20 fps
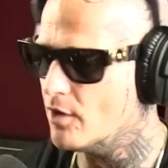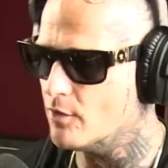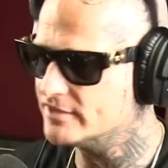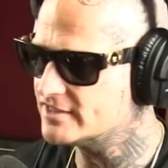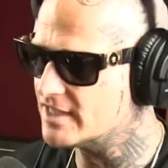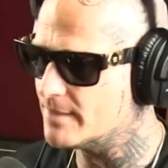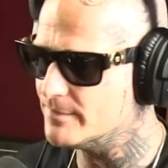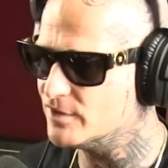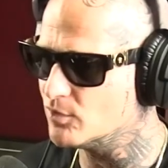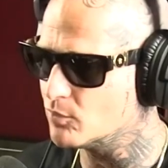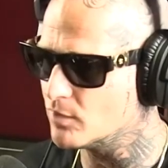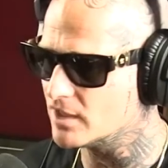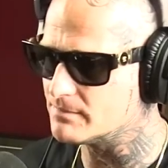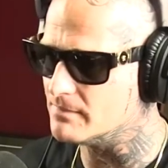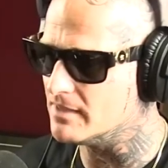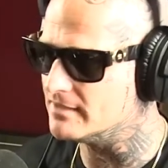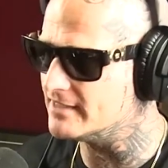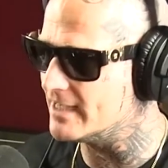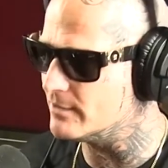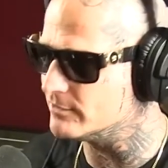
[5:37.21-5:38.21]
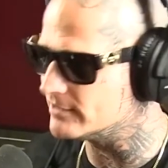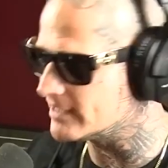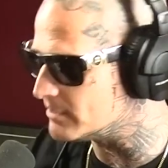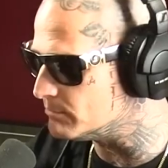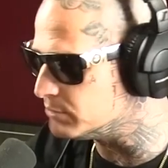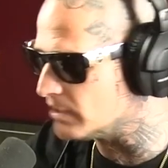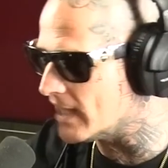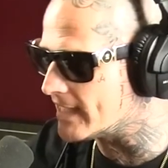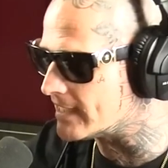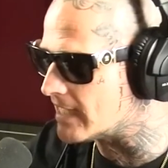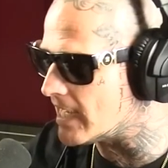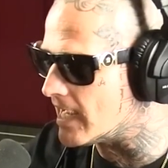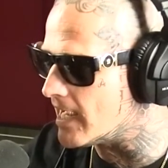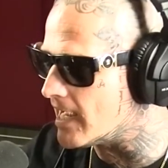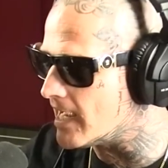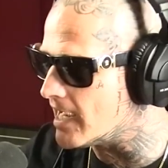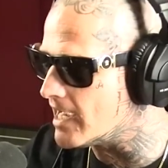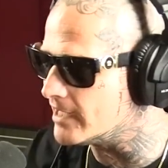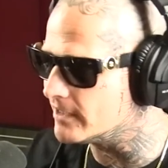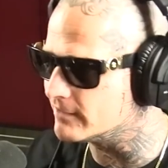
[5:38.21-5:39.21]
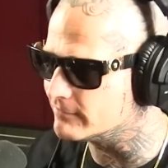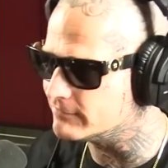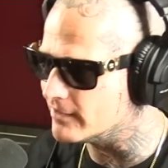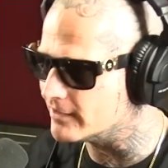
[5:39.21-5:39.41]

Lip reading: always come into work Monday with like a black eye or